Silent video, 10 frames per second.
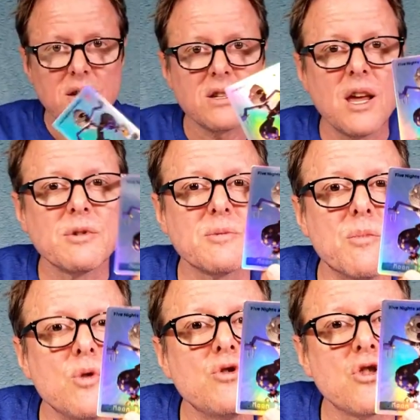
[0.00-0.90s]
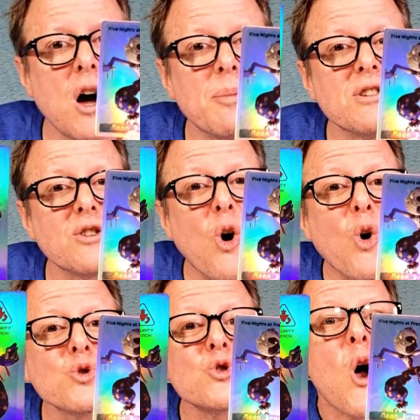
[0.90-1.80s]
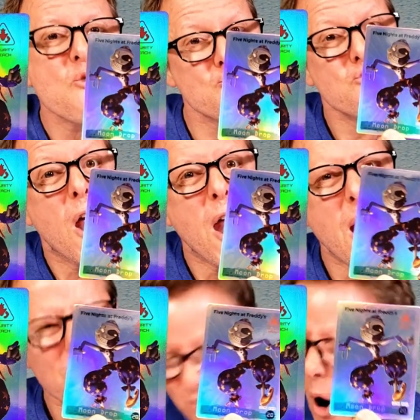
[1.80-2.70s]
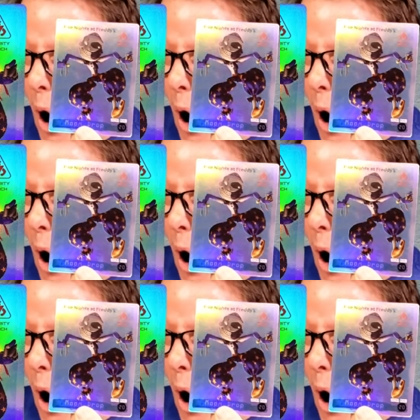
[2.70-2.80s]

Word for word: His name is Moondrop. He's an ultra rare.